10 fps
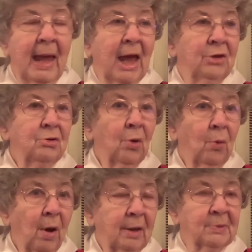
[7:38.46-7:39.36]
And you know
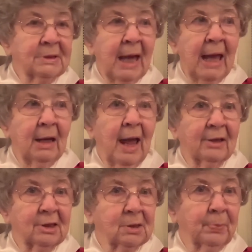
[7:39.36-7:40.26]
what? It was kind of like
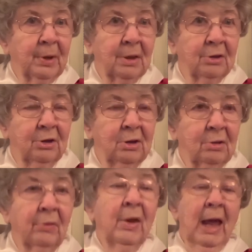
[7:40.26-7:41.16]
the spring of the
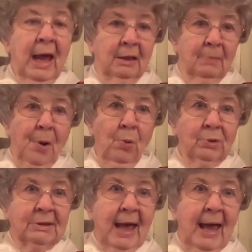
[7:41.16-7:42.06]
year. And the poke
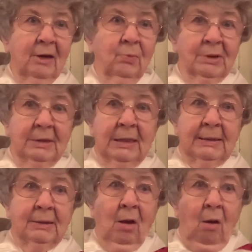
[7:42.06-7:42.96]
salad was this
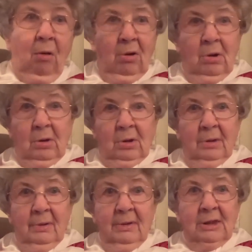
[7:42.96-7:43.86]
tall. Look,
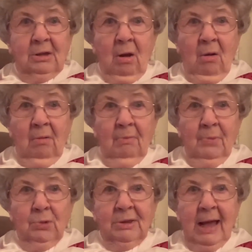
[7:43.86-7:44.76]
this tall.
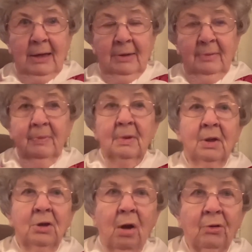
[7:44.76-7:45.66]
Poke salad.
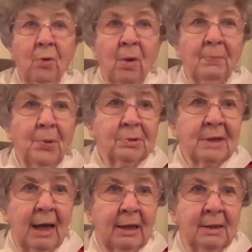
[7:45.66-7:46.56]
Y'all know what poke
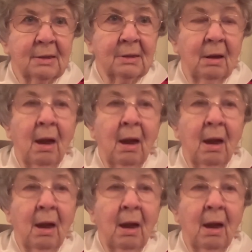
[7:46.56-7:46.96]
salad is?